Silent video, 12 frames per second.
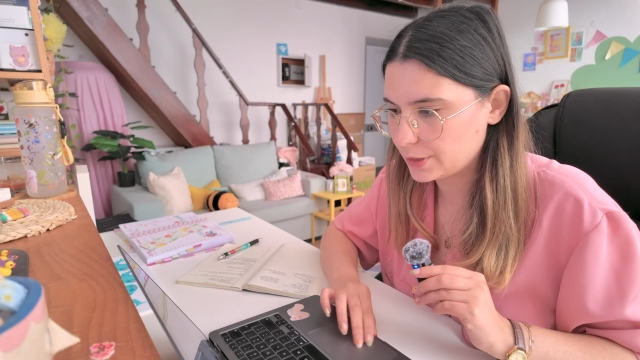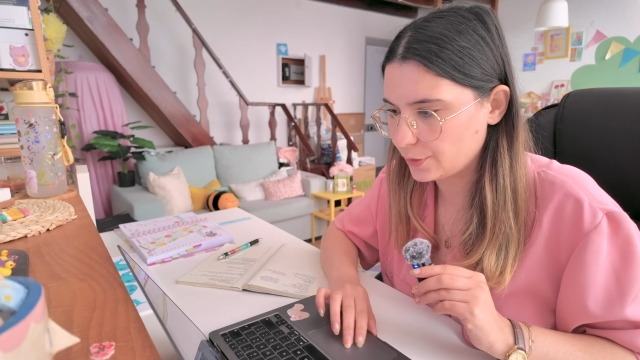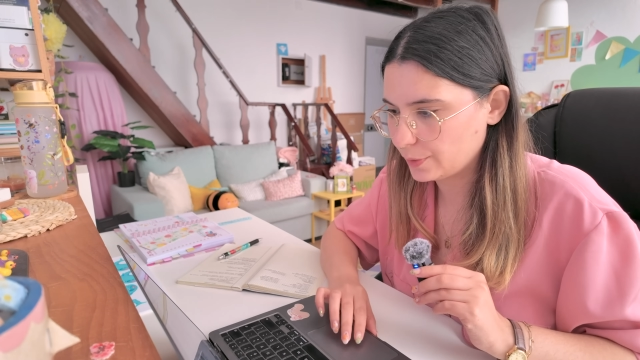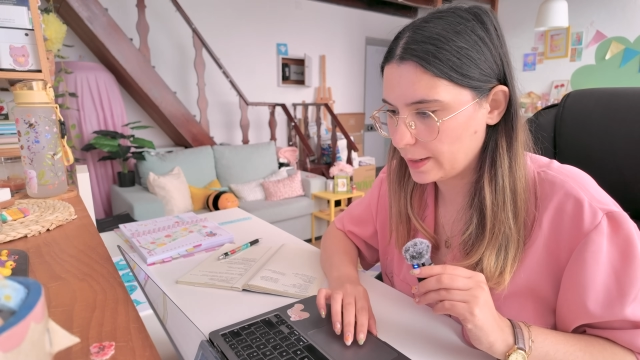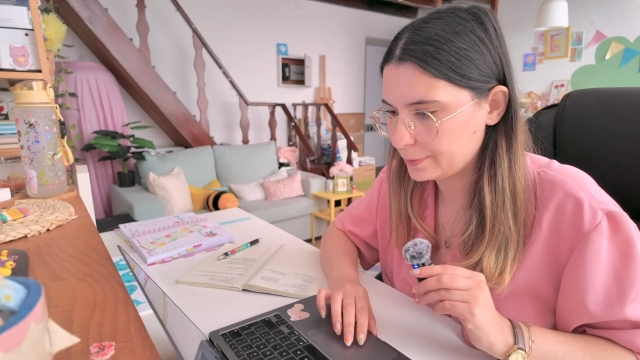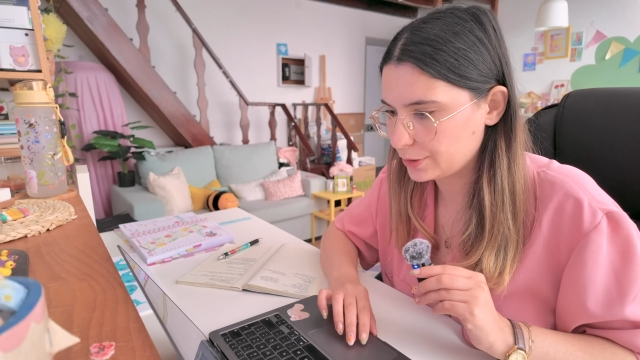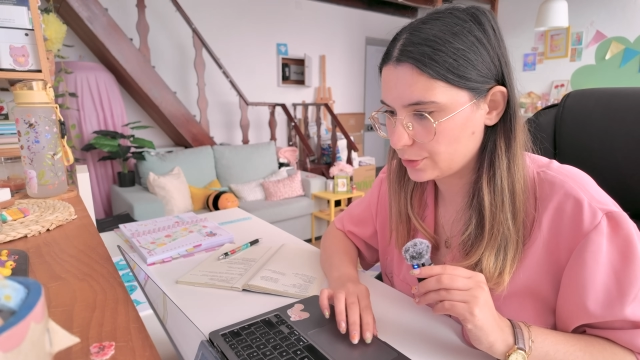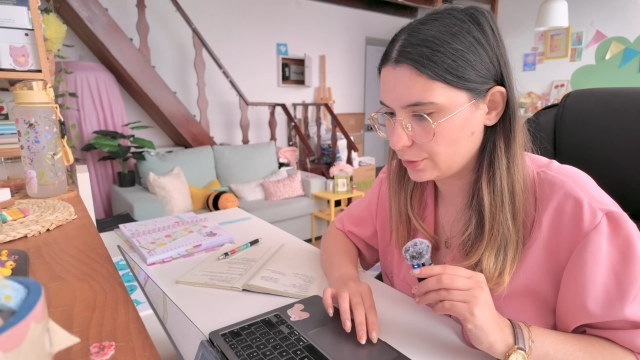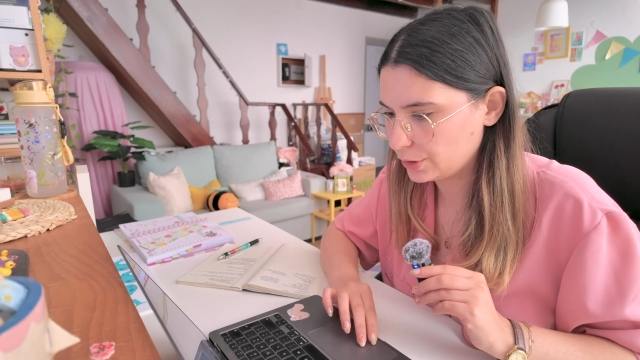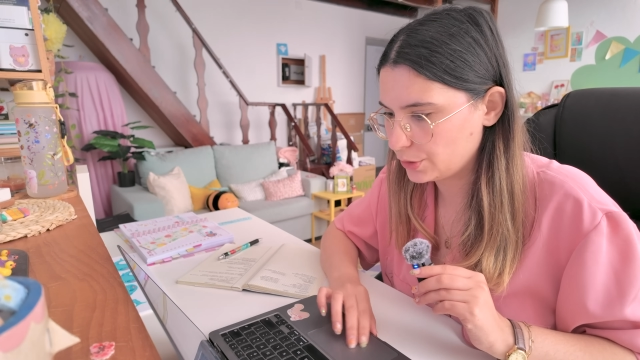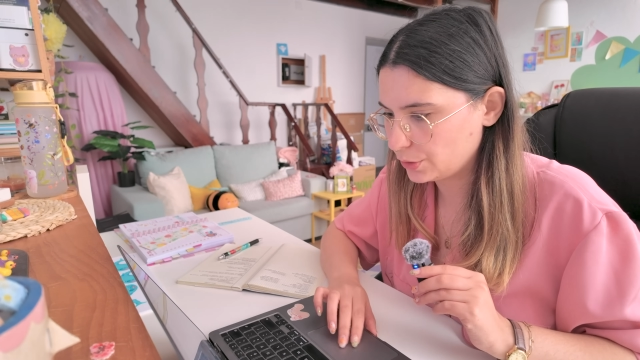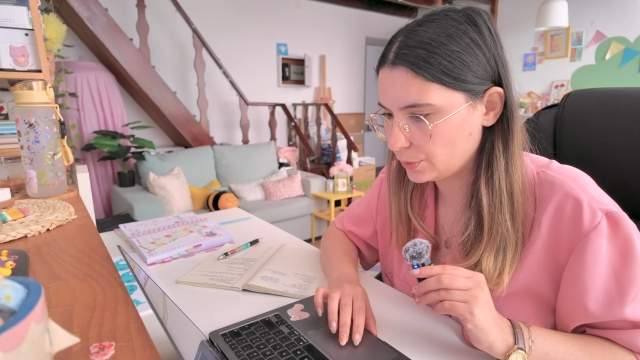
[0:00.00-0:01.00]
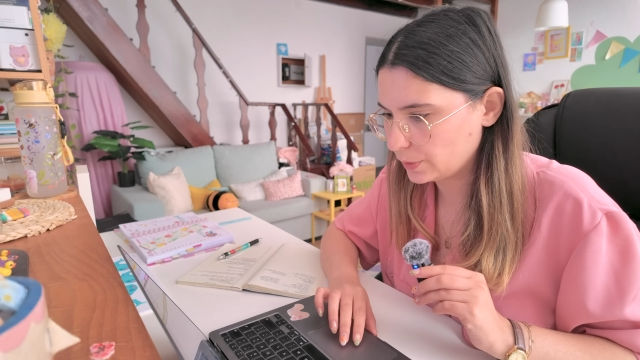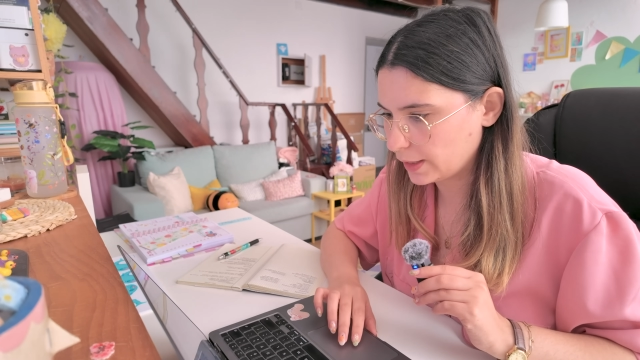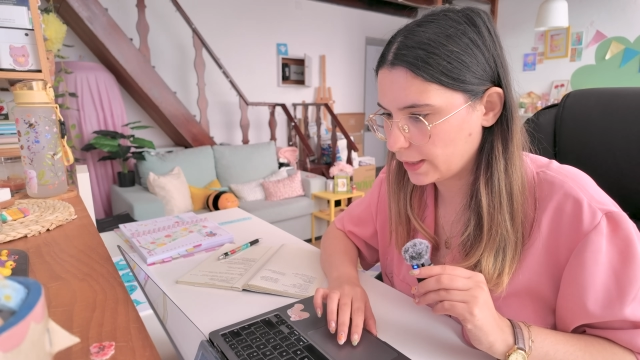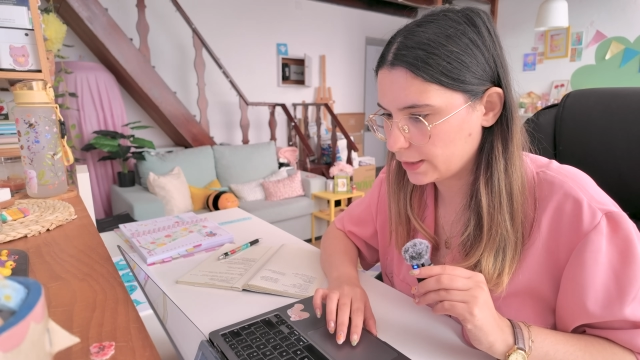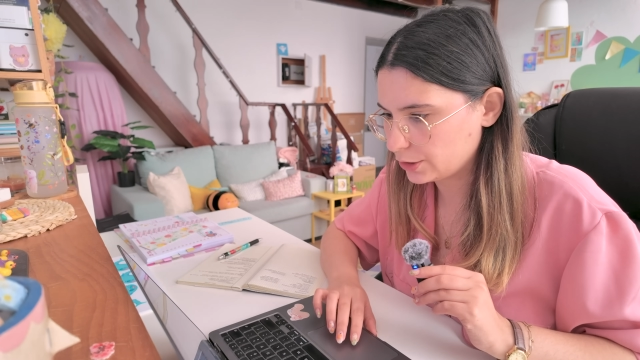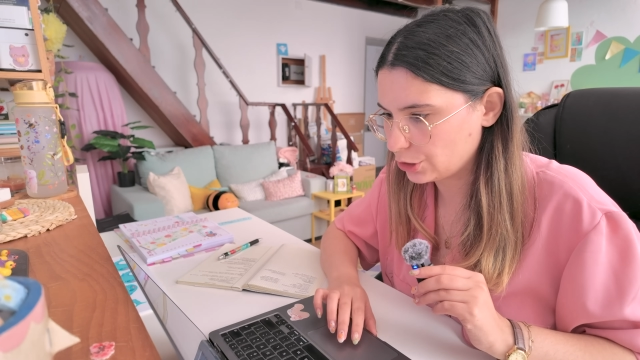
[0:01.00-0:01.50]
so I'm just going to
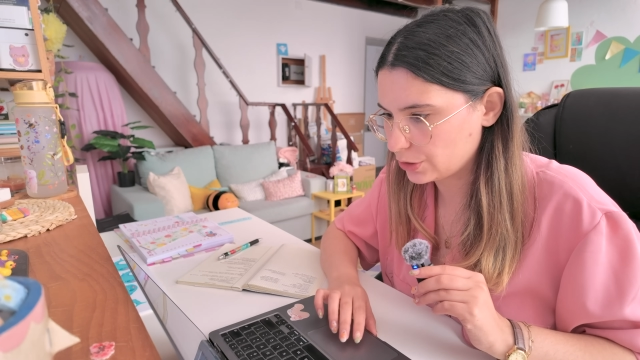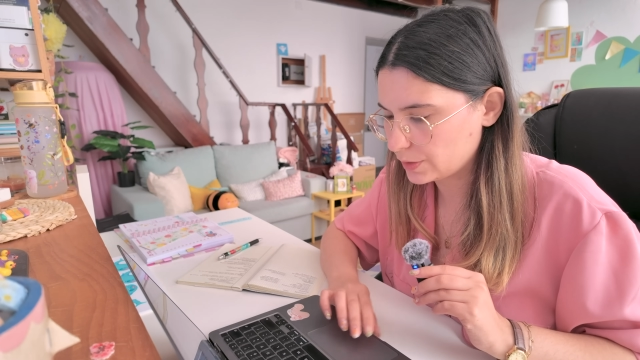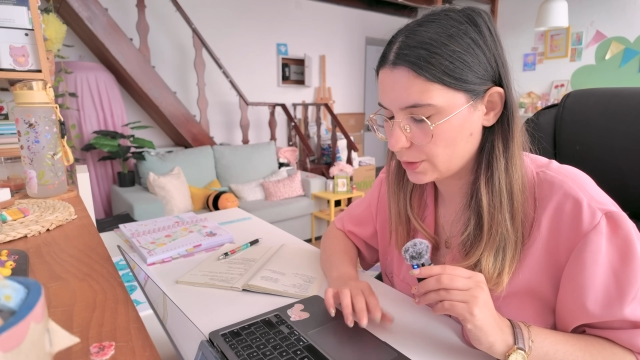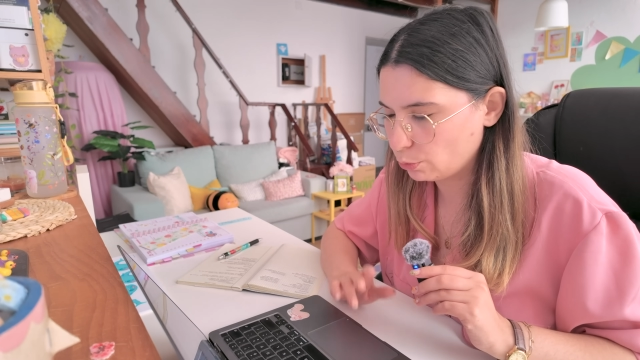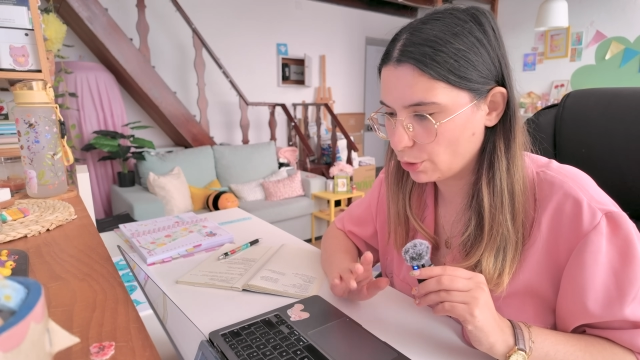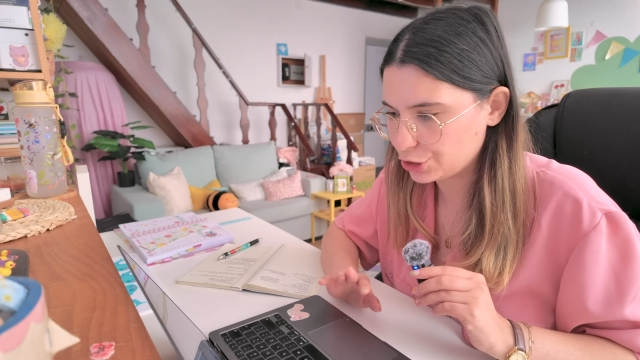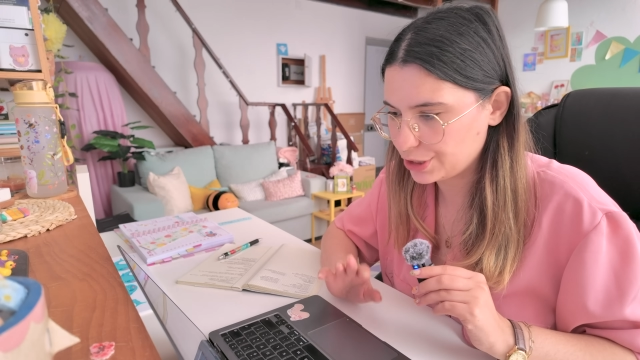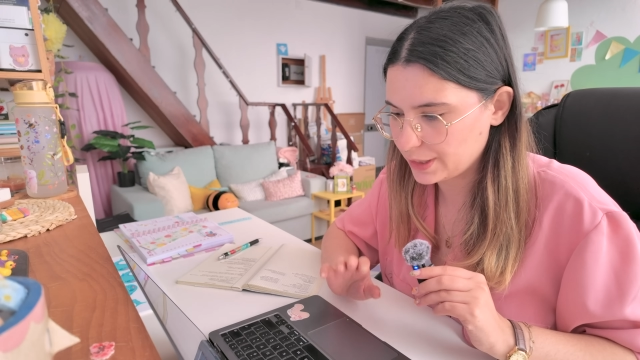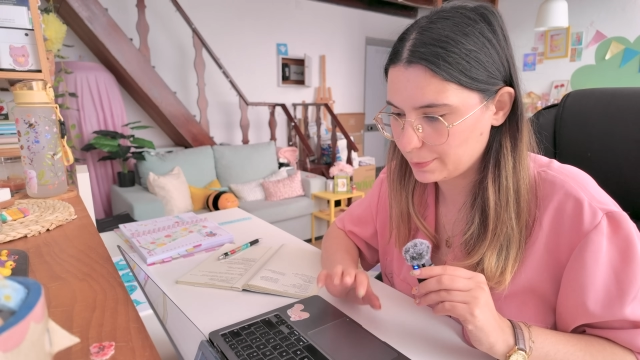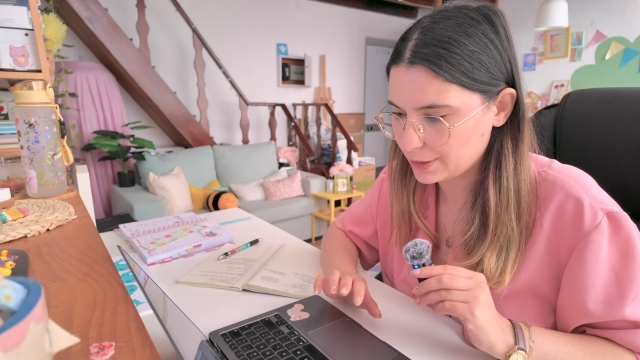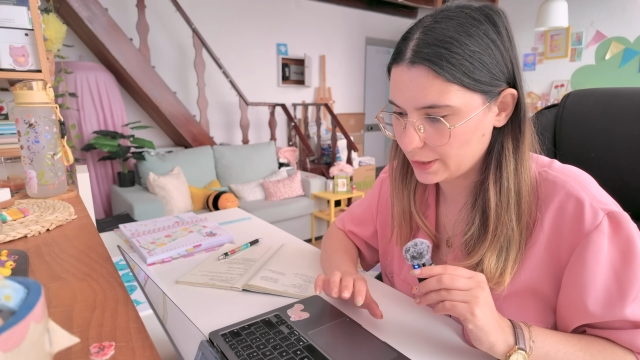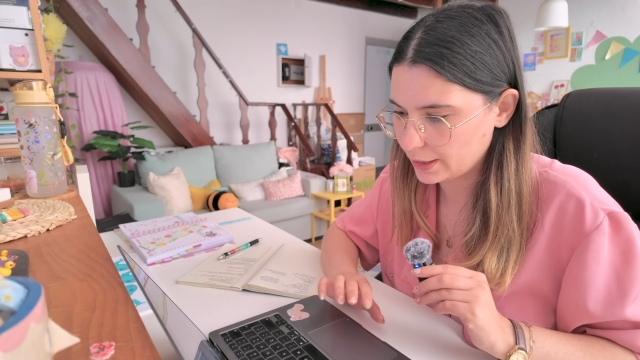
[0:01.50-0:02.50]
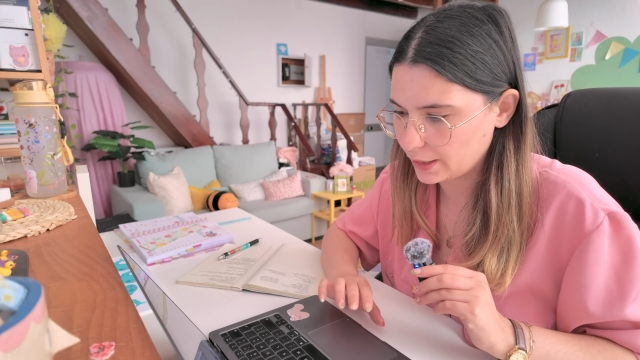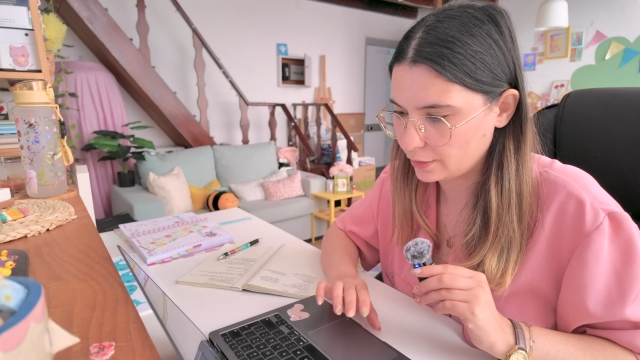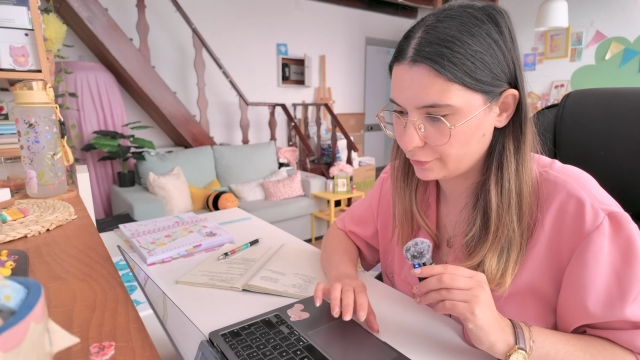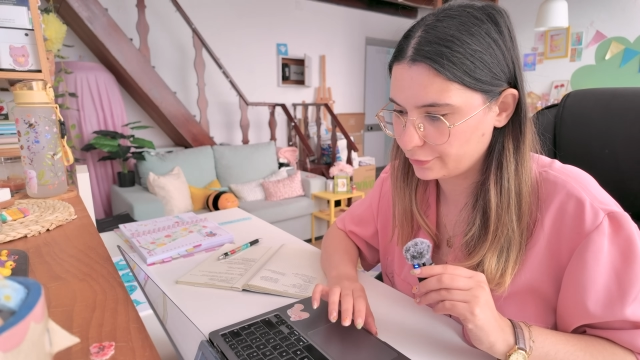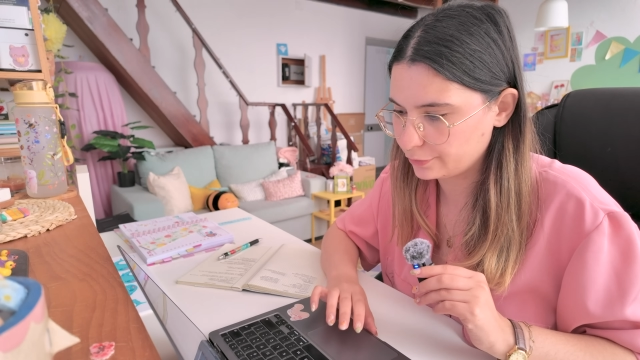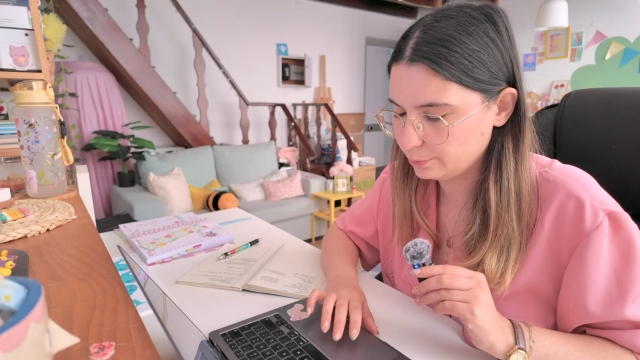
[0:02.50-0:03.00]
add just the washi tapes that I
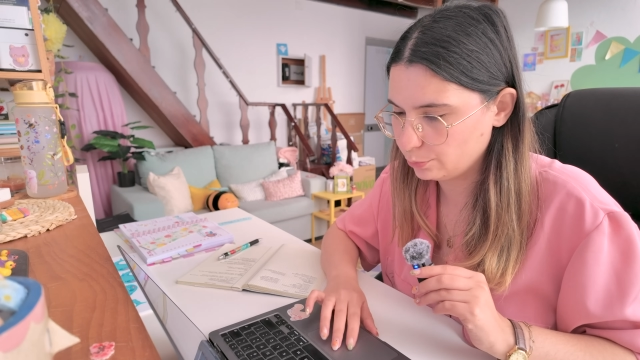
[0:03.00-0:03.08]
have